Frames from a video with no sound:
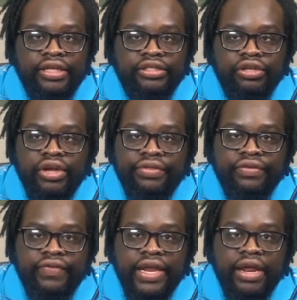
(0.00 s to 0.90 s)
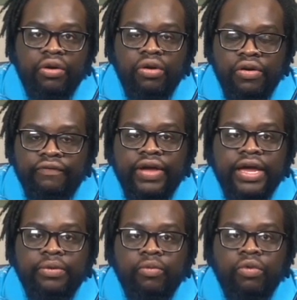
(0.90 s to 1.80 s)
So you have to
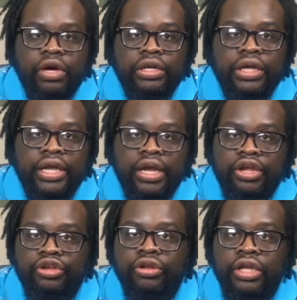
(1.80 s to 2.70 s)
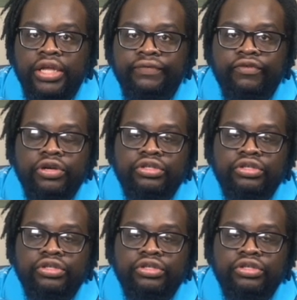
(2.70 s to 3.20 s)
find what you're looking for.